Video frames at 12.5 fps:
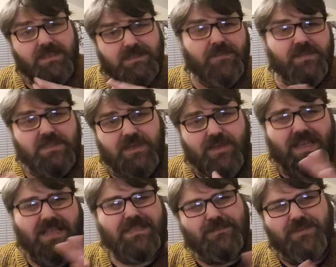Something to
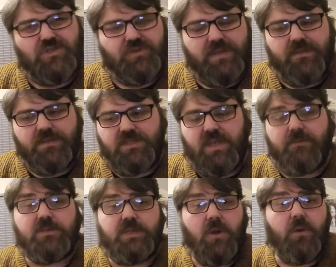look at, some intrigue on the
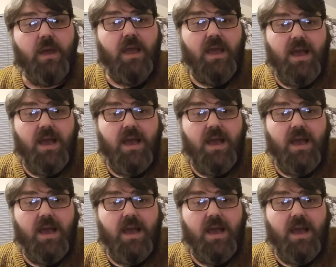shelf. So